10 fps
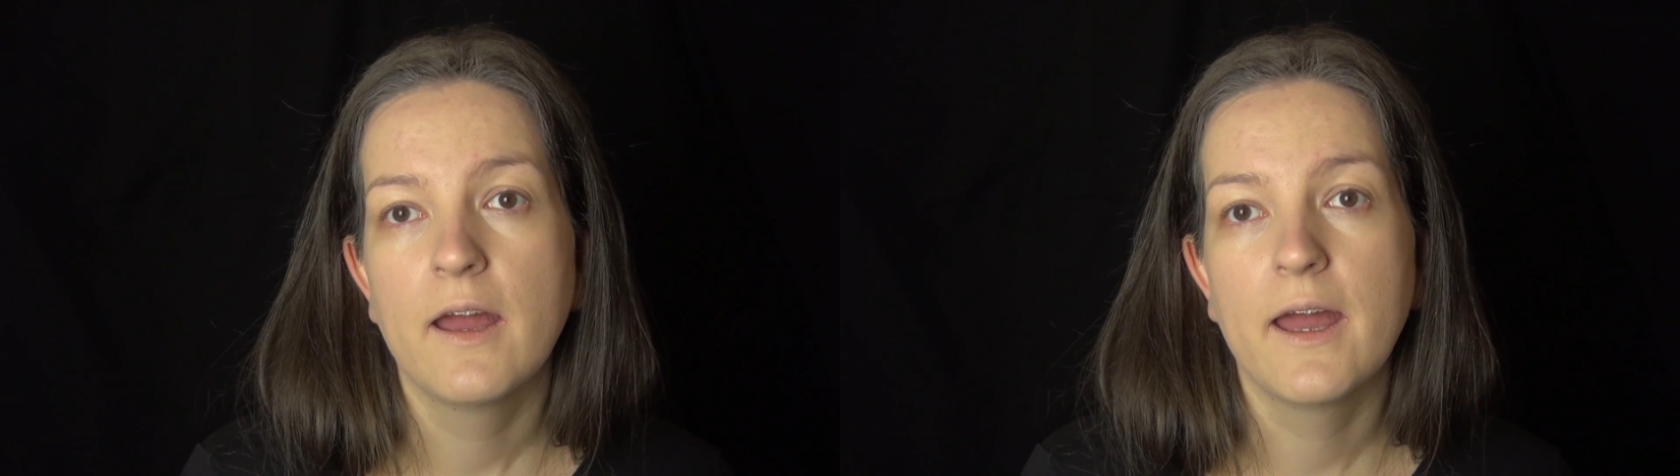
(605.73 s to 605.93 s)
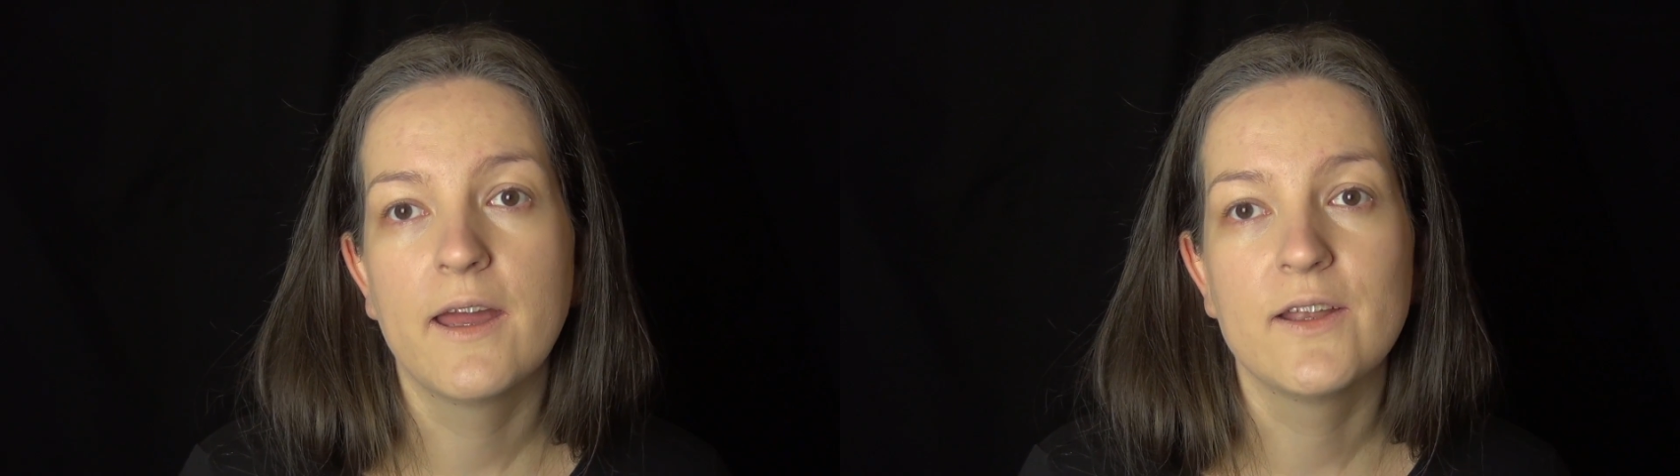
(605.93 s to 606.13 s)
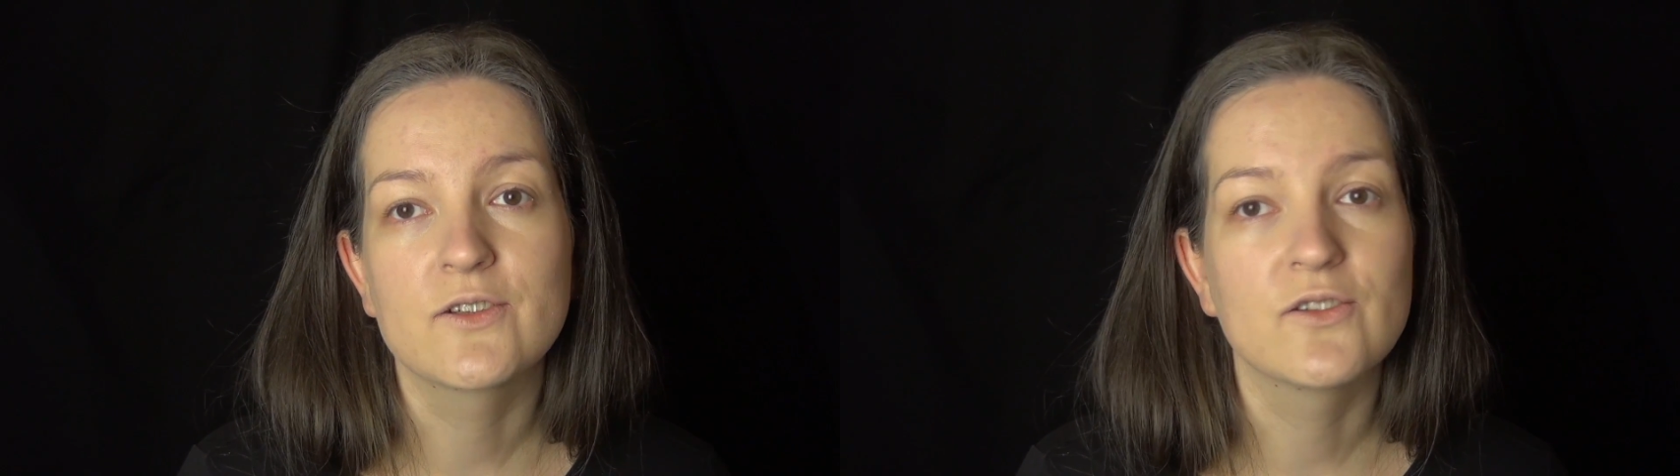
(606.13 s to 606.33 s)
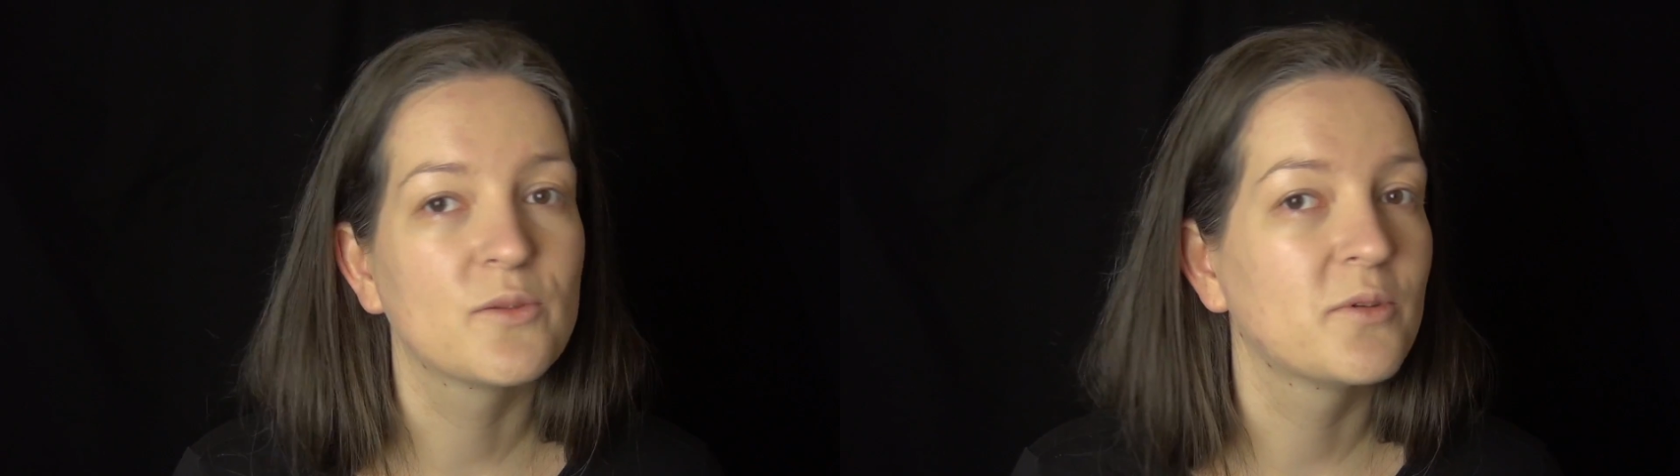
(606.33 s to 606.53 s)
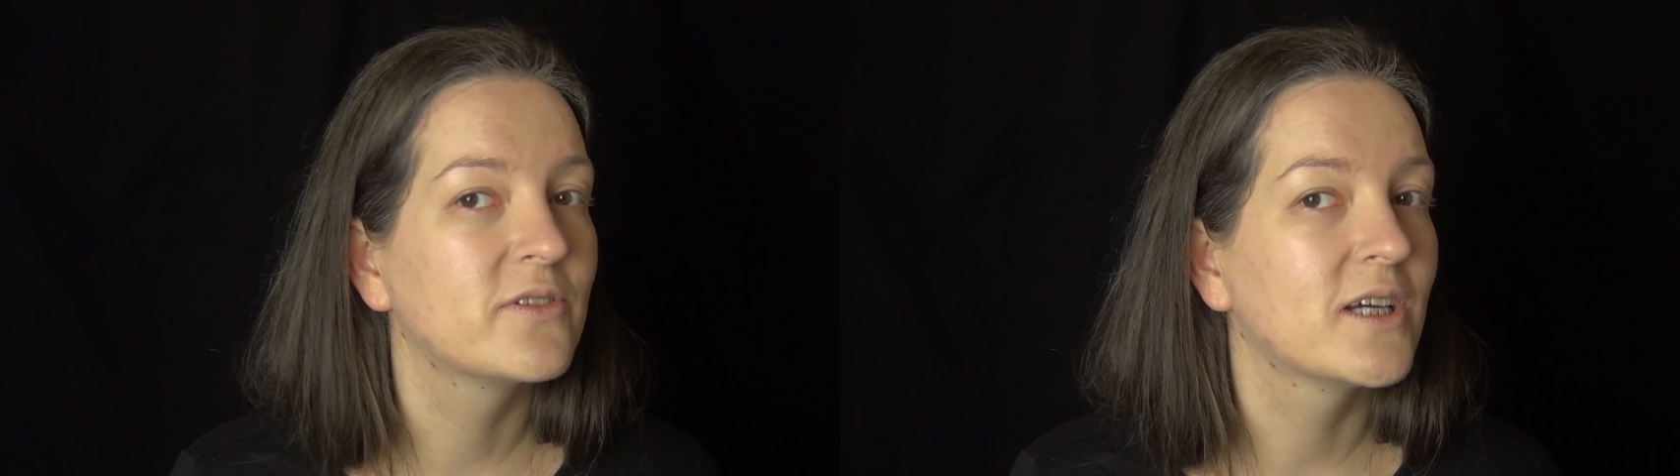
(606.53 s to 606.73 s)
And on
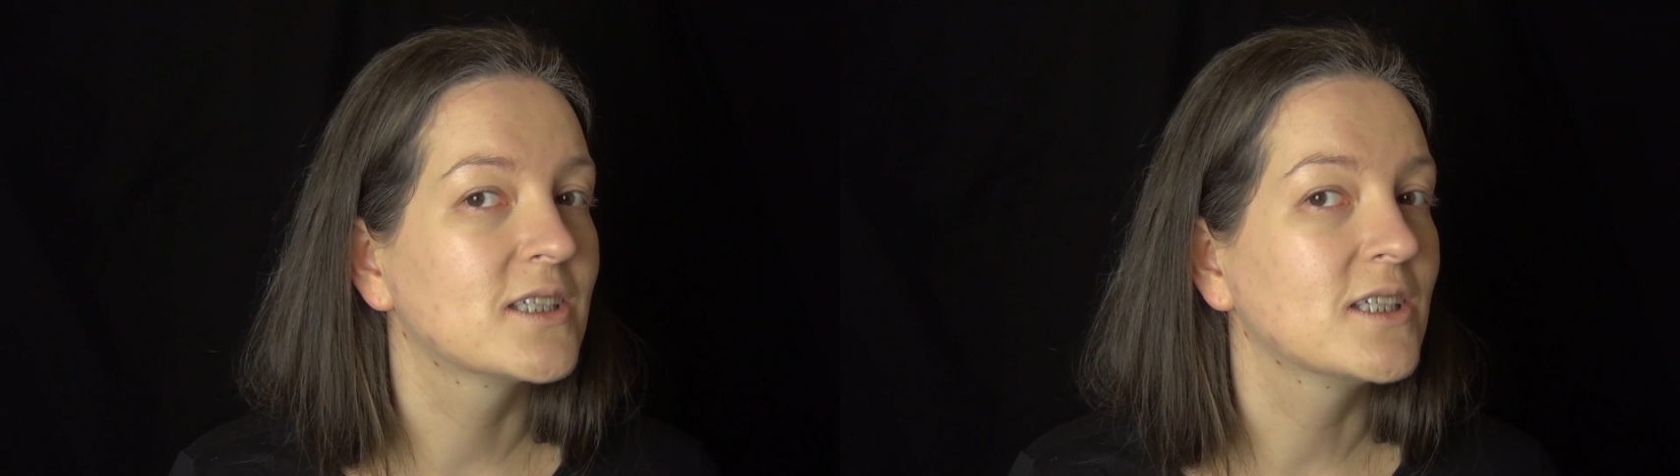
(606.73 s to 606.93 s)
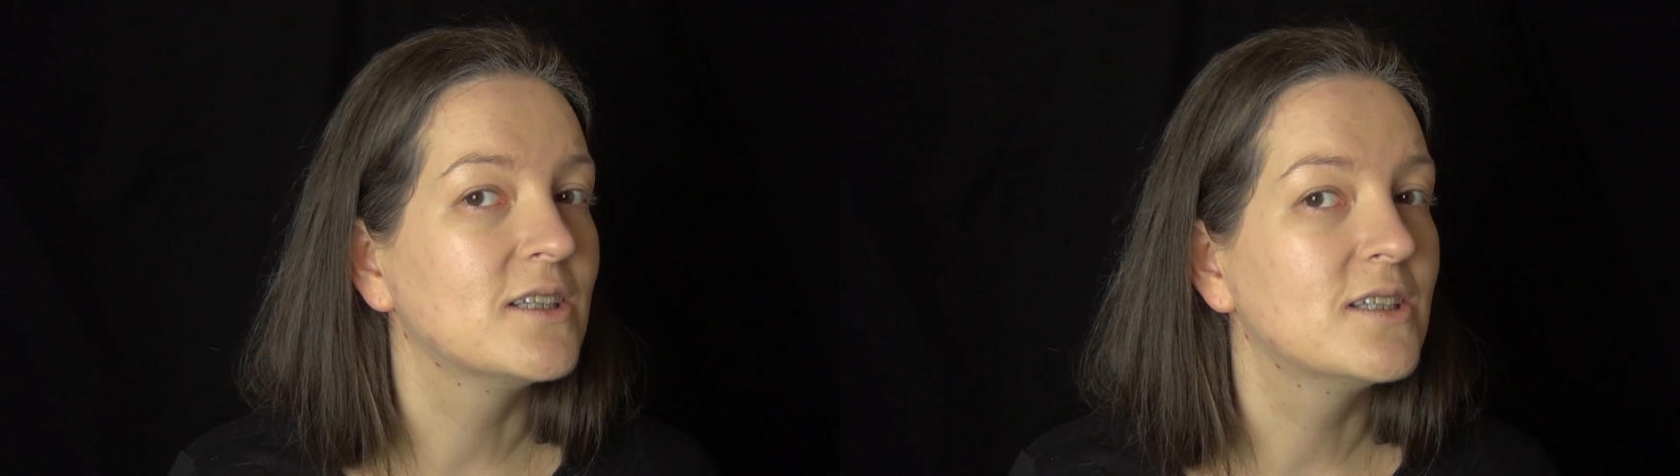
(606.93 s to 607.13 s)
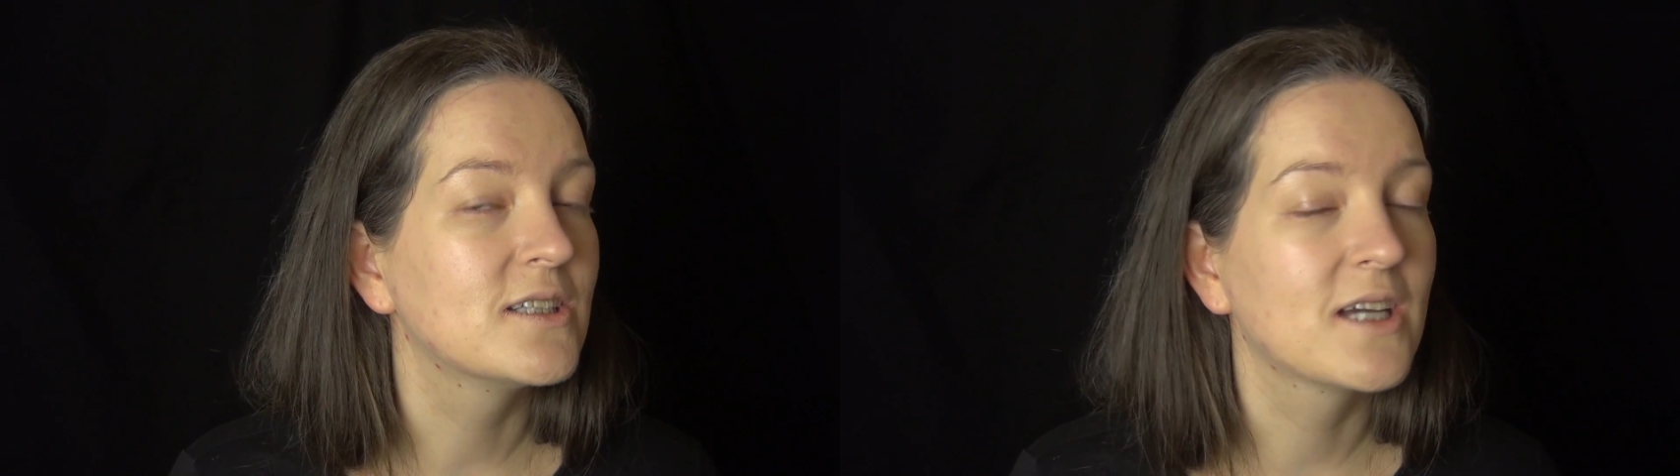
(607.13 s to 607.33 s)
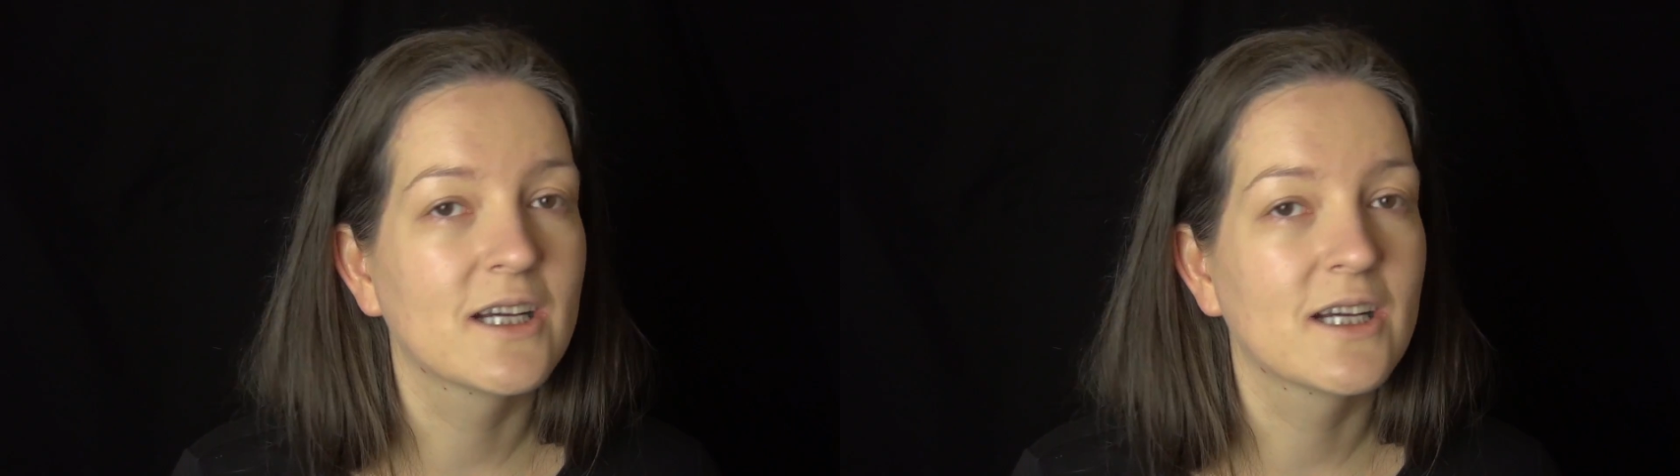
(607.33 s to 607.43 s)
top of that, it did